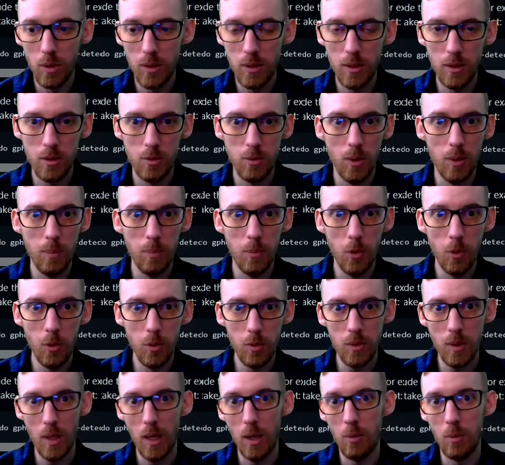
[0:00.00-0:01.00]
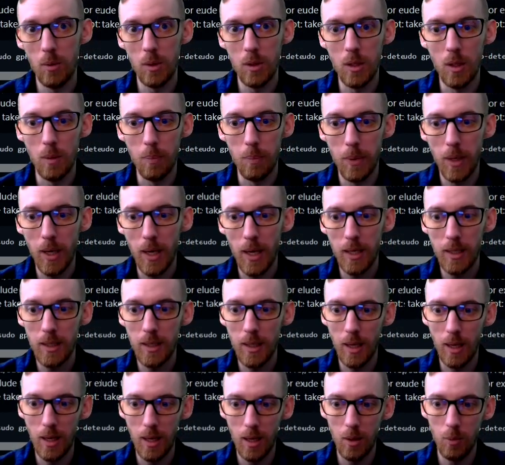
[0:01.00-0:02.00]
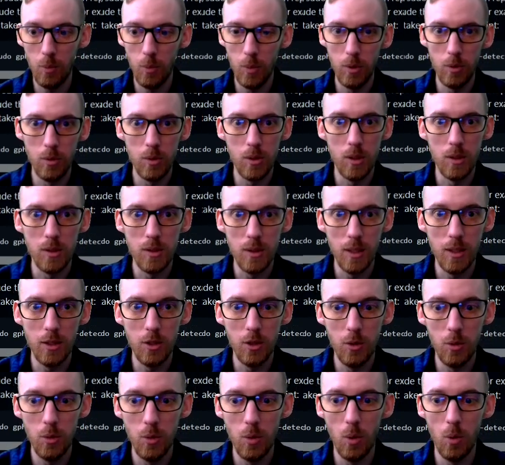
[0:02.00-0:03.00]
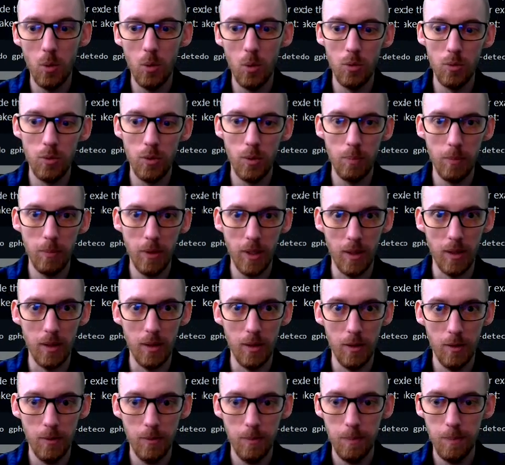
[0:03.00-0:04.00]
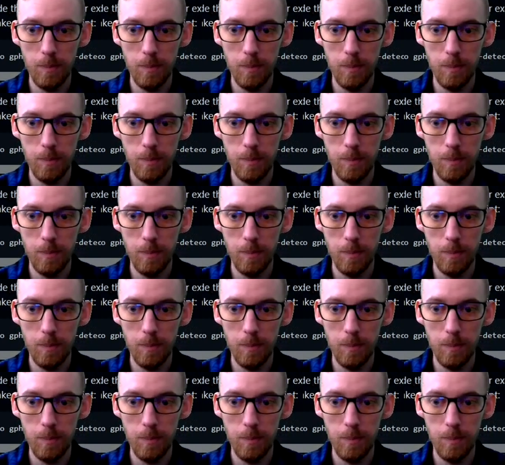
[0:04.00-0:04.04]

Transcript: Once this reboots, I will cut back and we will continue on from there.